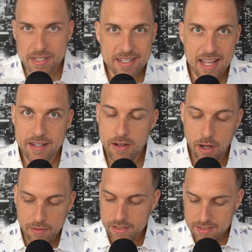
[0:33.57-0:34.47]
scent
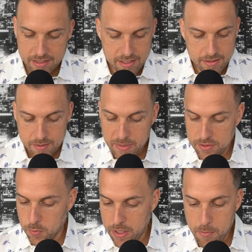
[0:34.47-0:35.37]
obviously
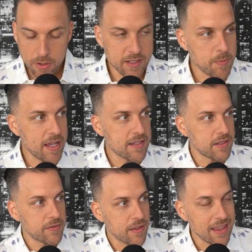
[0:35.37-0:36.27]
smells way more
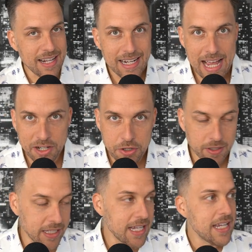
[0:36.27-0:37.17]
expensive than it
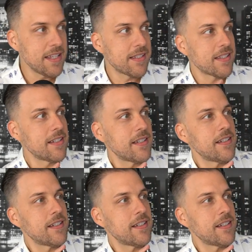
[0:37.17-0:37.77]
actually is.